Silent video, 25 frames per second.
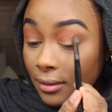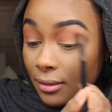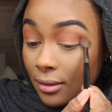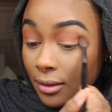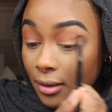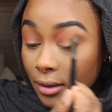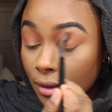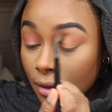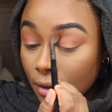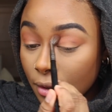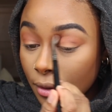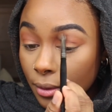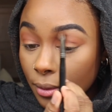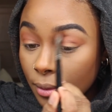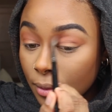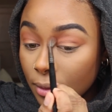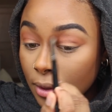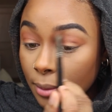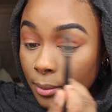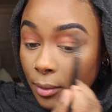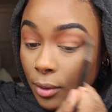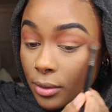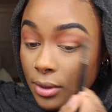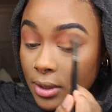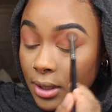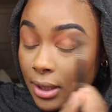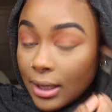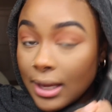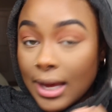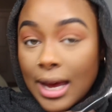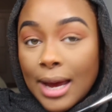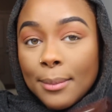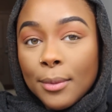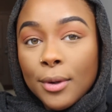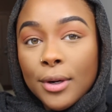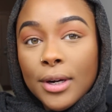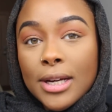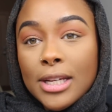you know, the most
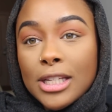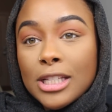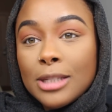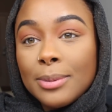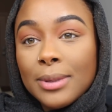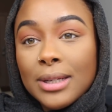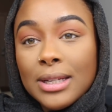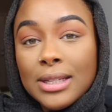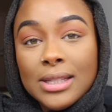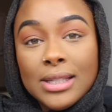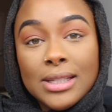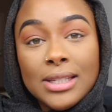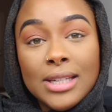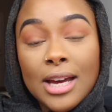glamorous, but it's